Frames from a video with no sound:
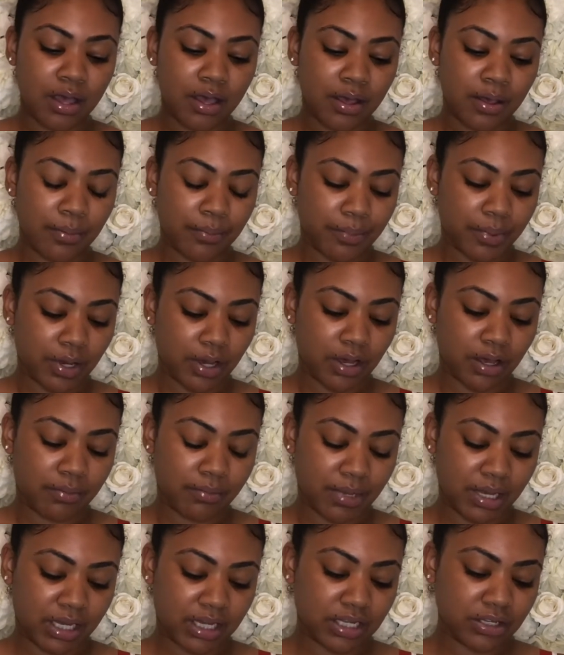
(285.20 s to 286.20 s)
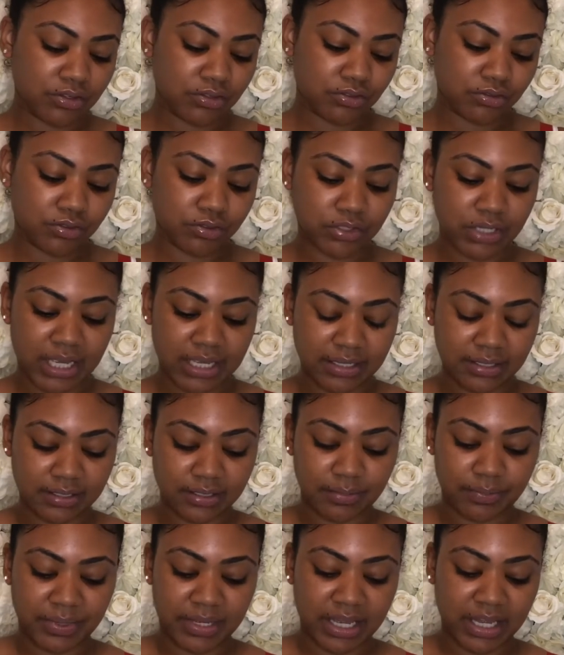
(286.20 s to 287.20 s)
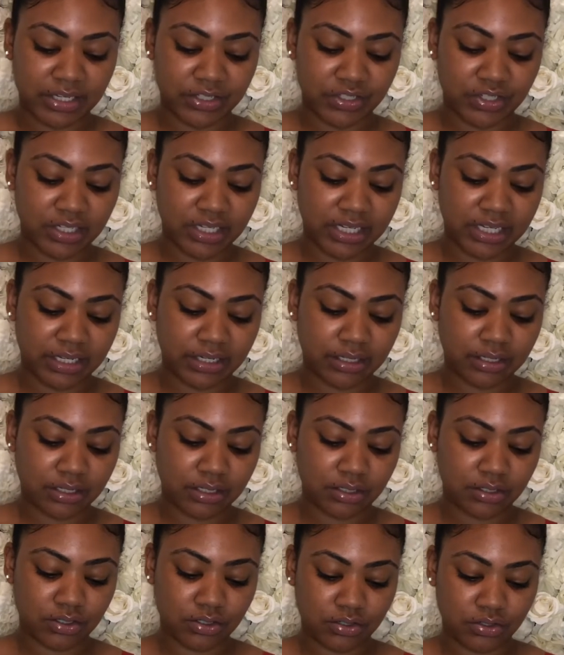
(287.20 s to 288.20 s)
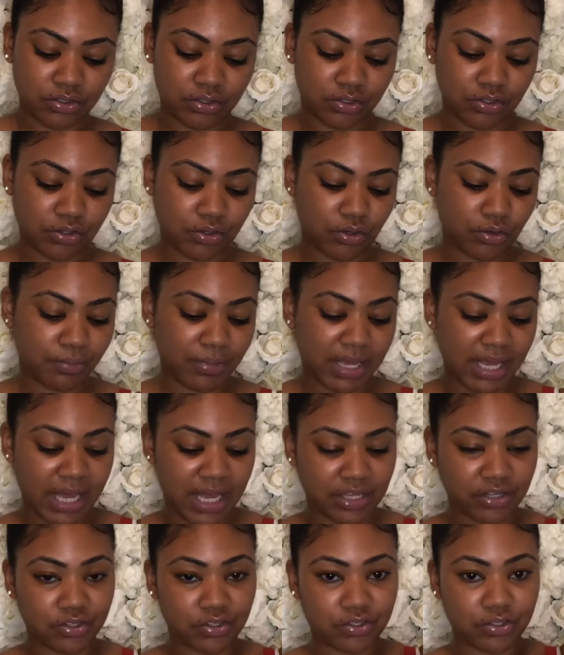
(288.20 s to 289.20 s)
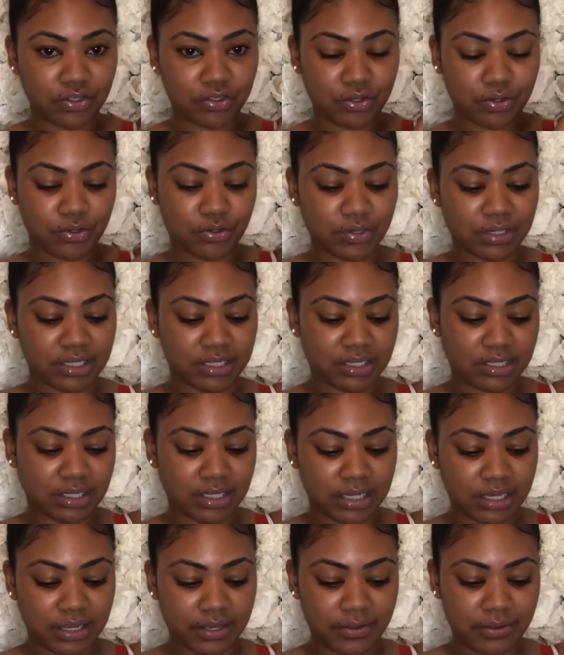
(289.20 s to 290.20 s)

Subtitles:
But I can test a bit actually, just on my hand, just so you can see it.